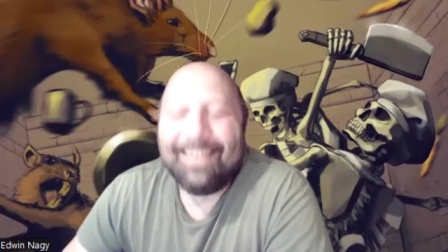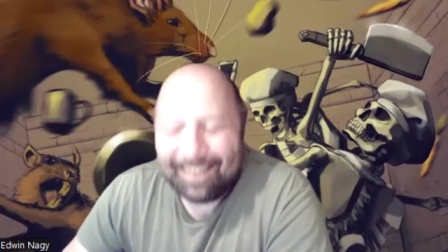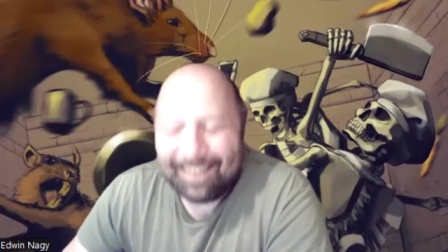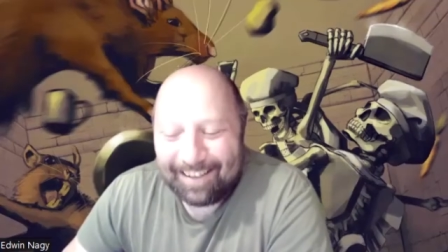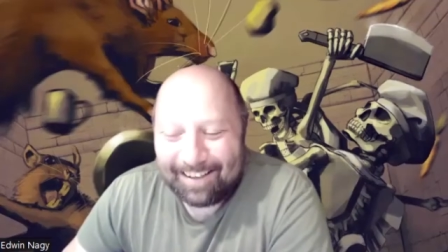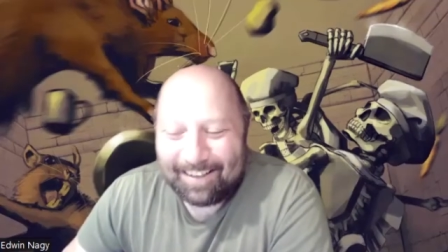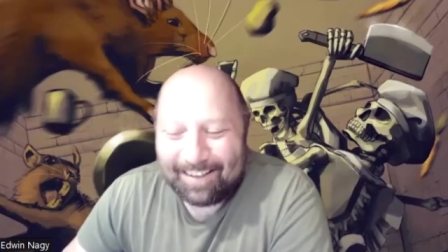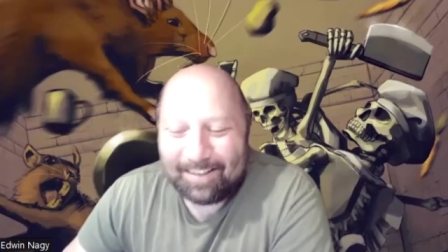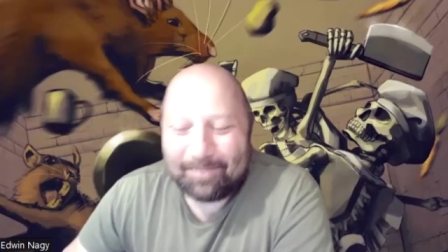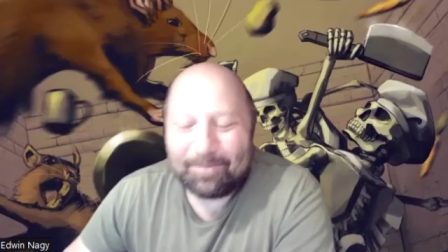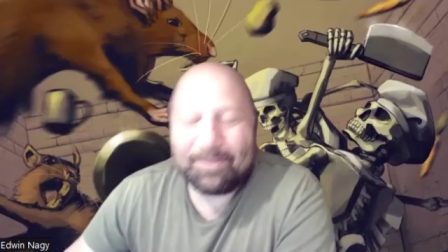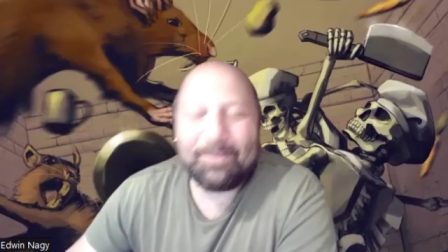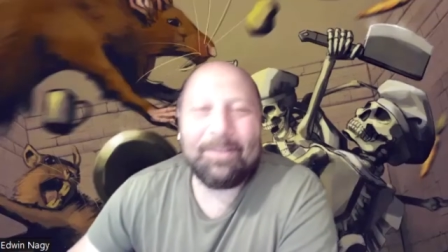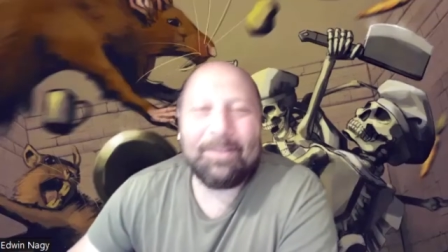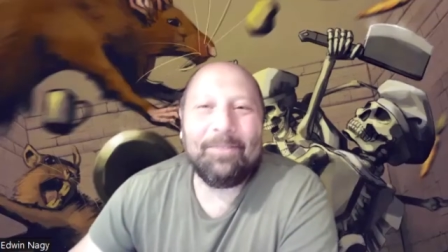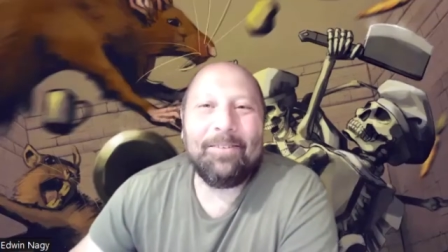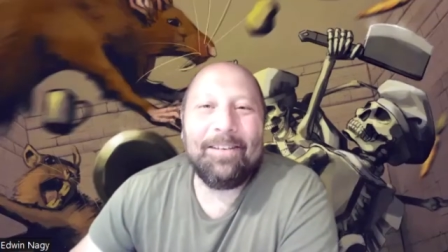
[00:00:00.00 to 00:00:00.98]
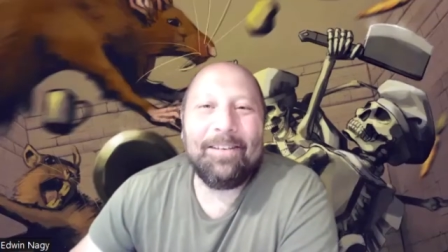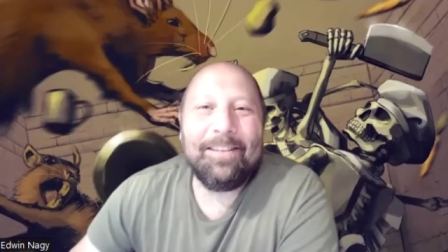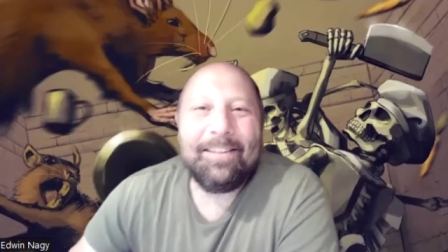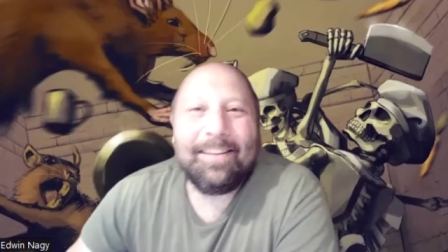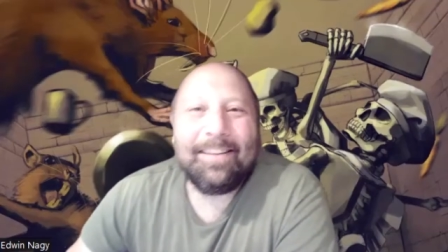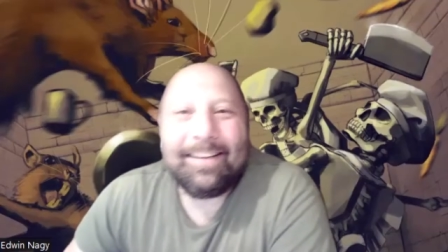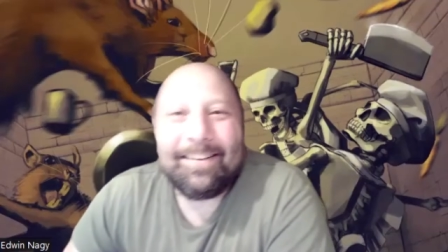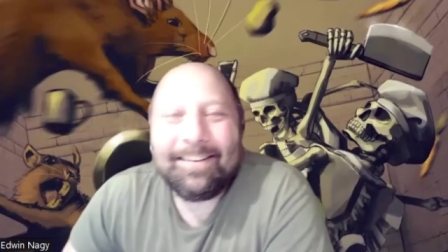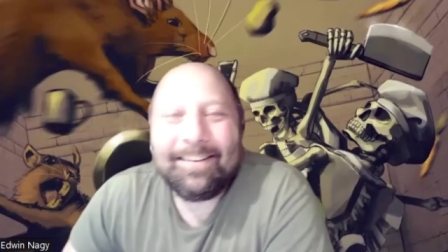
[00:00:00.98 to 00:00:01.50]
I am doing well,
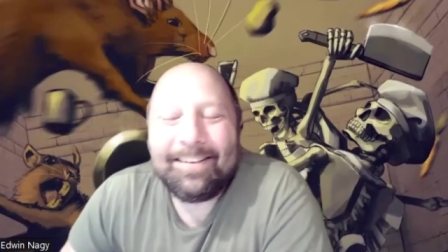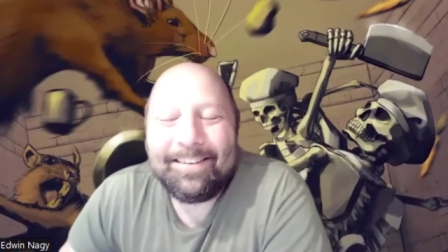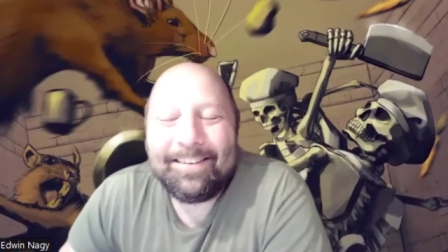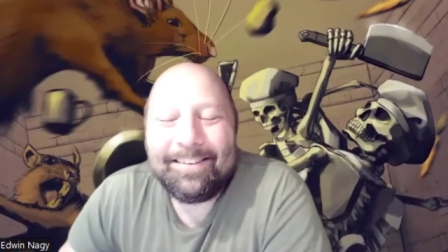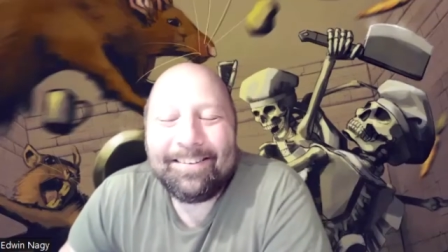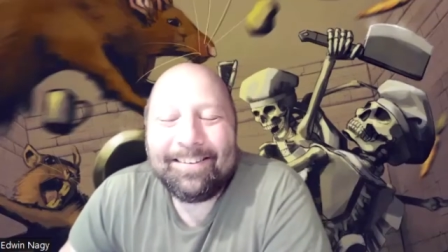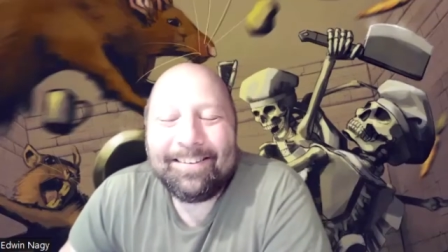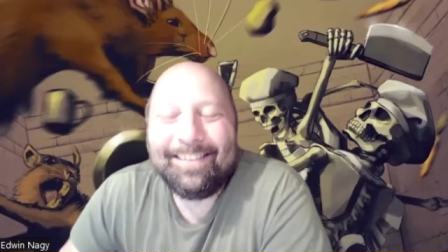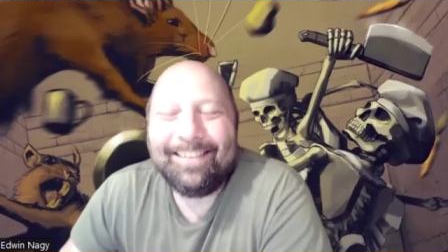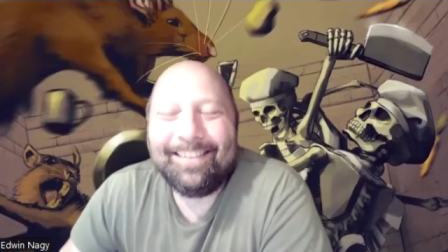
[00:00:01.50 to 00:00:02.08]
thank you. How are you doing?